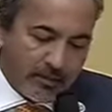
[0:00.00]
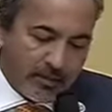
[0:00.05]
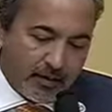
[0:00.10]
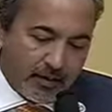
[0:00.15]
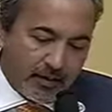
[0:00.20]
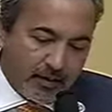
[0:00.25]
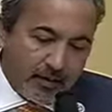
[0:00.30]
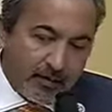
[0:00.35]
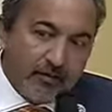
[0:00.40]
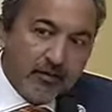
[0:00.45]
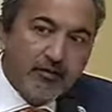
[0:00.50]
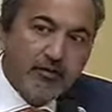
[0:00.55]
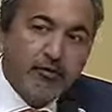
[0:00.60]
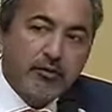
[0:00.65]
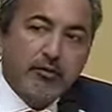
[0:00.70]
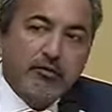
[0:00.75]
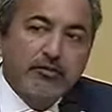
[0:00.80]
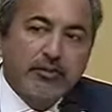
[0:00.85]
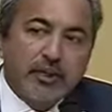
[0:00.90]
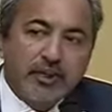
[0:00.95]
A
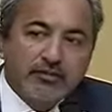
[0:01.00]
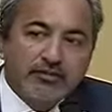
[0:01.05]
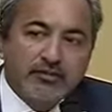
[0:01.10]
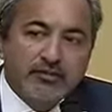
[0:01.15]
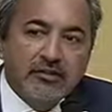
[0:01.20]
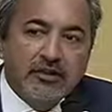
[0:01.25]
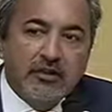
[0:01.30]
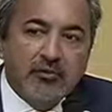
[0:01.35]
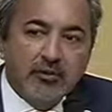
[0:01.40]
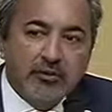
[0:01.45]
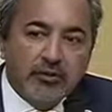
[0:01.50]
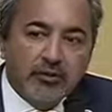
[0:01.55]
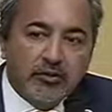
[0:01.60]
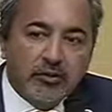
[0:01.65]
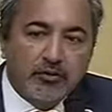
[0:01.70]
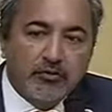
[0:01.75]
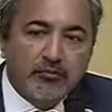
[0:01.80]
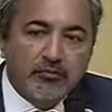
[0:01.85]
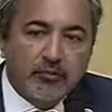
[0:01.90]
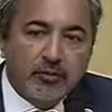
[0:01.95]
third lesson that we
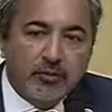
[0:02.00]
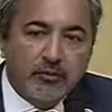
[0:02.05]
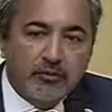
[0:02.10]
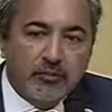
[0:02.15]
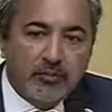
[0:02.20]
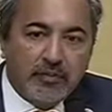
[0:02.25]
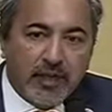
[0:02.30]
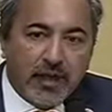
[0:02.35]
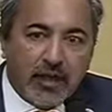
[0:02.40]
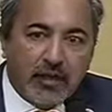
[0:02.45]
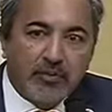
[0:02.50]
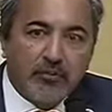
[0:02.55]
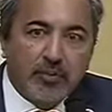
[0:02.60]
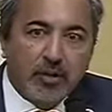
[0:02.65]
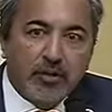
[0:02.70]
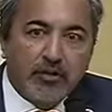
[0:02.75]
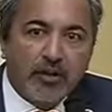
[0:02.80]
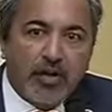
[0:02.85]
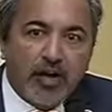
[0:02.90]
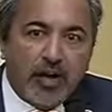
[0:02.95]
learned from that
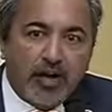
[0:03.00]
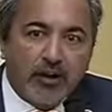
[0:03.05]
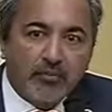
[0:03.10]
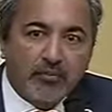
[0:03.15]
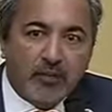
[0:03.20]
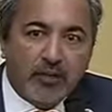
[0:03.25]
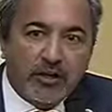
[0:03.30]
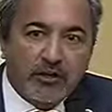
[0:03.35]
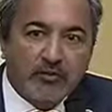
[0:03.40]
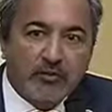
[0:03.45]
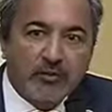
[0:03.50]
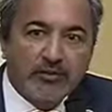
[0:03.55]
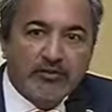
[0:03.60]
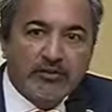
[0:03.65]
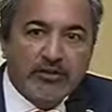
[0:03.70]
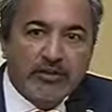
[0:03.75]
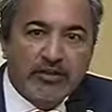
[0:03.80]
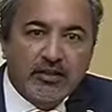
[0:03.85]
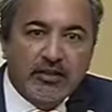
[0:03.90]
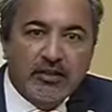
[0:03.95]
Ebola outbreak
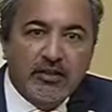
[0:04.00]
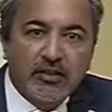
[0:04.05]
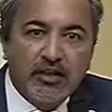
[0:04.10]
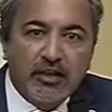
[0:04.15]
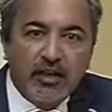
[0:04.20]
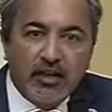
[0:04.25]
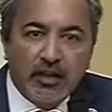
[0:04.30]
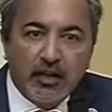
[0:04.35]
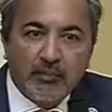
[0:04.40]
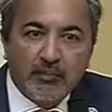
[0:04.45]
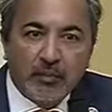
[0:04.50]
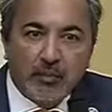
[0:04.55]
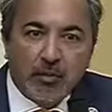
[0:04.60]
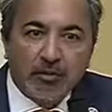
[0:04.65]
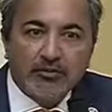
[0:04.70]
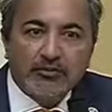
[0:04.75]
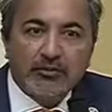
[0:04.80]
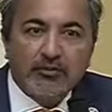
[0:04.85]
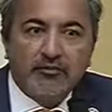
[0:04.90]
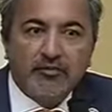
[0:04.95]
was the
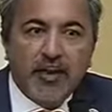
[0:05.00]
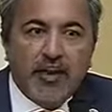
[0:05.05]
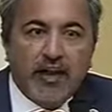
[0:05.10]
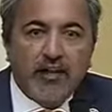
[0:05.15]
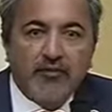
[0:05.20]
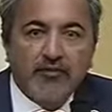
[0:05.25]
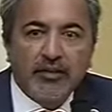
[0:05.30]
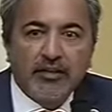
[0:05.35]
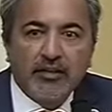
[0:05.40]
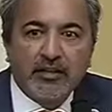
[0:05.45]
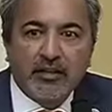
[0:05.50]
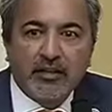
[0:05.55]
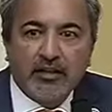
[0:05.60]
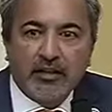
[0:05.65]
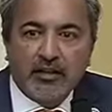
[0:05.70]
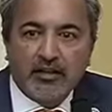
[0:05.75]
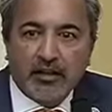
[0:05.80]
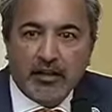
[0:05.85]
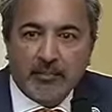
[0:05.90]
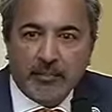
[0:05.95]
importance of having
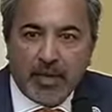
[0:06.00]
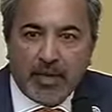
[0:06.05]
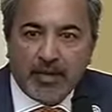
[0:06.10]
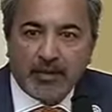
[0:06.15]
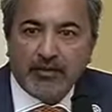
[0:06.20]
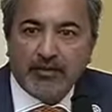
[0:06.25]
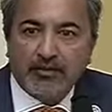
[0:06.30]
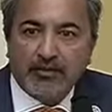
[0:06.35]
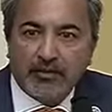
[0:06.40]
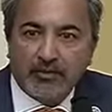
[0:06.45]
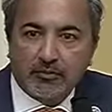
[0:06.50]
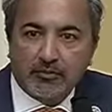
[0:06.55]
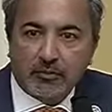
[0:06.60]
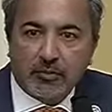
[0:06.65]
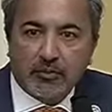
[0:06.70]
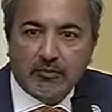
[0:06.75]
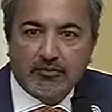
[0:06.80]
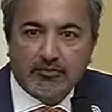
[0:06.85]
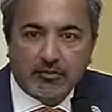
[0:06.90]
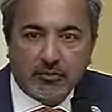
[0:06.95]
a command and
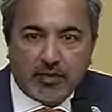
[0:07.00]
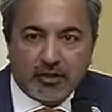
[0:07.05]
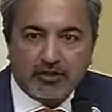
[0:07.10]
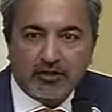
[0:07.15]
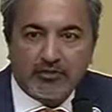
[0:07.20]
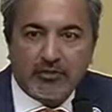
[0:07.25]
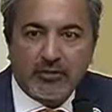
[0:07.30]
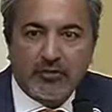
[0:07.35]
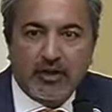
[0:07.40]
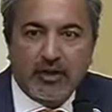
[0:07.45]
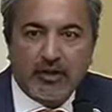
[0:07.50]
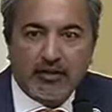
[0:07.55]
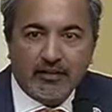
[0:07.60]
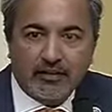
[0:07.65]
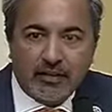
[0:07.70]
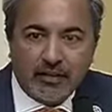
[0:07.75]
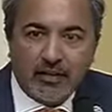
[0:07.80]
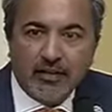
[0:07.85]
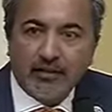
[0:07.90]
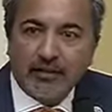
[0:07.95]
control structure
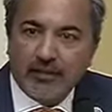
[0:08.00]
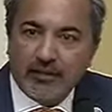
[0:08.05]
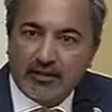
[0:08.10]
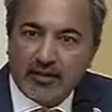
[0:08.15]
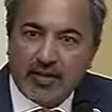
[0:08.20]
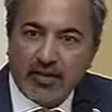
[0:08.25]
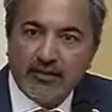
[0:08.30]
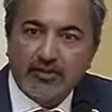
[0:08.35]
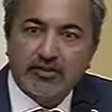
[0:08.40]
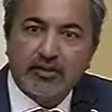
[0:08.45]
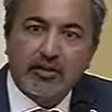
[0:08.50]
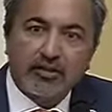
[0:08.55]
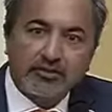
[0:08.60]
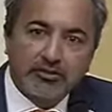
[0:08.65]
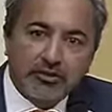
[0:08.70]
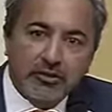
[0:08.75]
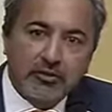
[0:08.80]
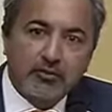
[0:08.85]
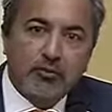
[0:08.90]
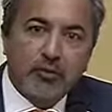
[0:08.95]
that could take
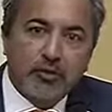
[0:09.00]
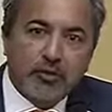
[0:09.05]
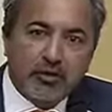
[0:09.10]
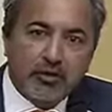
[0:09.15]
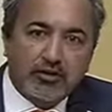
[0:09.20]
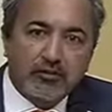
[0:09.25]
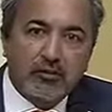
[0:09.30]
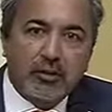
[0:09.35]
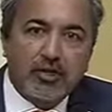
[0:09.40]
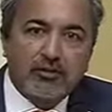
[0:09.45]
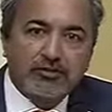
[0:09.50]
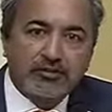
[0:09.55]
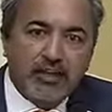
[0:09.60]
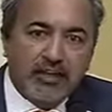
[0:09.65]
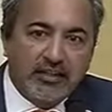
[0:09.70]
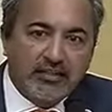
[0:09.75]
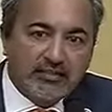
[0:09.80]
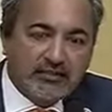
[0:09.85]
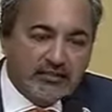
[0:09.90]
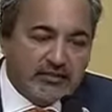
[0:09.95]
charge, could work across
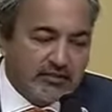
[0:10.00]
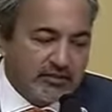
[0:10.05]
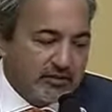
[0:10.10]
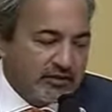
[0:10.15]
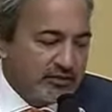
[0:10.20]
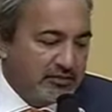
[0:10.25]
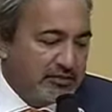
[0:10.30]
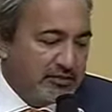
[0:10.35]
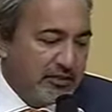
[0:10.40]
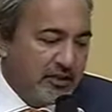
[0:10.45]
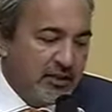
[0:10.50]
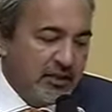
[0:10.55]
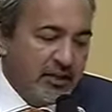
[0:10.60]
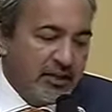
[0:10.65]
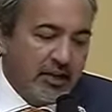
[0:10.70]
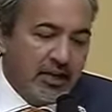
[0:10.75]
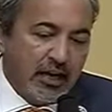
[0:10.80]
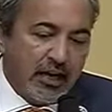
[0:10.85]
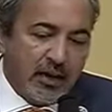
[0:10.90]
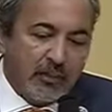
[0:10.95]
agencies,
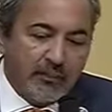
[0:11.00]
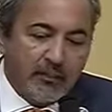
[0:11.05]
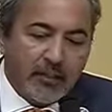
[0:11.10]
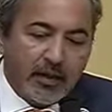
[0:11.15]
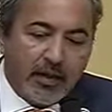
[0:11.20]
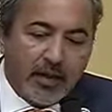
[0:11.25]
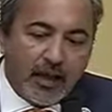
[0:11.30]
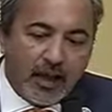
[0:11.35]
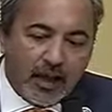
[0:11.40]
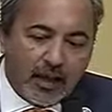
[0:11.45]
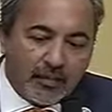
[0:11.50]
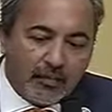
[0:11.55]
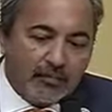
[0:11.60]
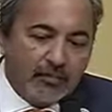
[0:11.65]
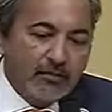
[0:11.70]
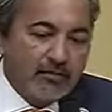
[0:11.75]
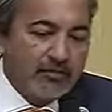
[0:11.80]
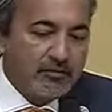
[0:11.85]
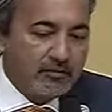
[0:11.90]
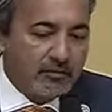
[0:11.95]

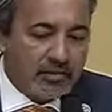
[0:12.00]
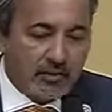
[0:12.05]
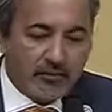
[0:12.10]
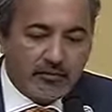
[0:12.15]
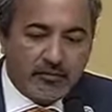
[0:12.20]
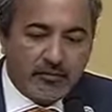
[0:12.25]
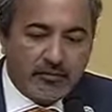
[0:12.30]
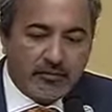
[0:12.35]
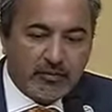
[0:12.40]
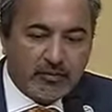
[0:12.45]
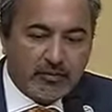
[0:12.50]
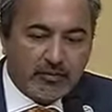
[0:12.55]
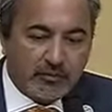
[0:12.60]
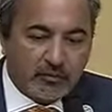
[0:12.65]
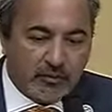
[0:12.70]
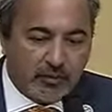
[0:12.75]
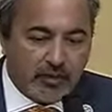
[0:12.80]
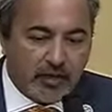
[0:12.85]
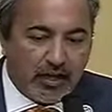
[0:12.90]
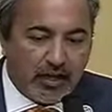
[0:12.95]
and
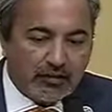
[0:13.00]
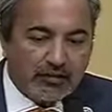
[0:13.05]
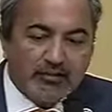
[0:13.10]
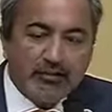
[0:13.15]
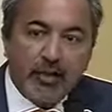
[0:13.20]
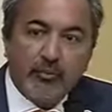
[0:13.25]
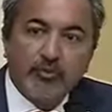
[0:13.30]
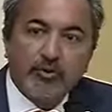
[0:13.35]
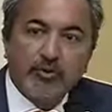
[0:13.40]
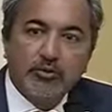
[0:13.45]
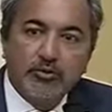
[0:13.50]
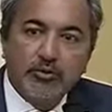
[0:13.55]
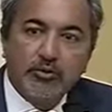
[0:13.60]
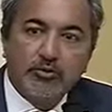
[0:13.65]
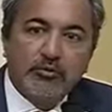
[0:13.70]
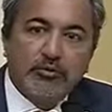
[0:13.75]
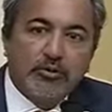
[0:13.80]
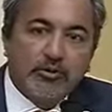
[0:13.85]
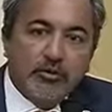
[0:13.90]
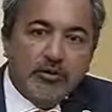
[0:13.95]
you had someone
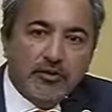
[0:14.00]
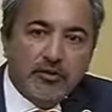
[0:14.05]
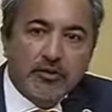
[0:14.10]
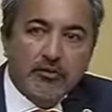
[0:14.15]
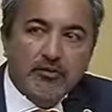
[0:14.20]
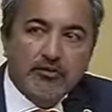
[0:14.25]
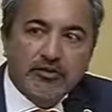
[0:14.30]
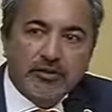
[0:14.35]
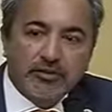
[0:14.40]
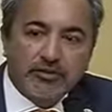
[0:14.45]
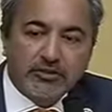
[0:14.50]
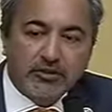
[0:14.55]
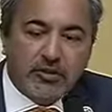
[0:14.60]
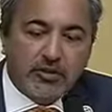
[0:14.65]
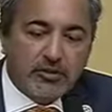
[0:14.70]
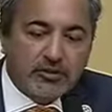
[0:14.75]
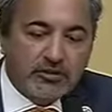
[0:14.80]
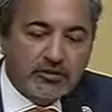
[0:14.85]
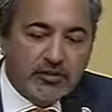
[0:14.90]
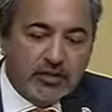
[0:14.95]
who clearly was in
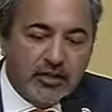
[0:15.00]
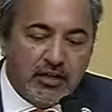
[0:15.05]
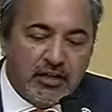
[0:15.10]
charge.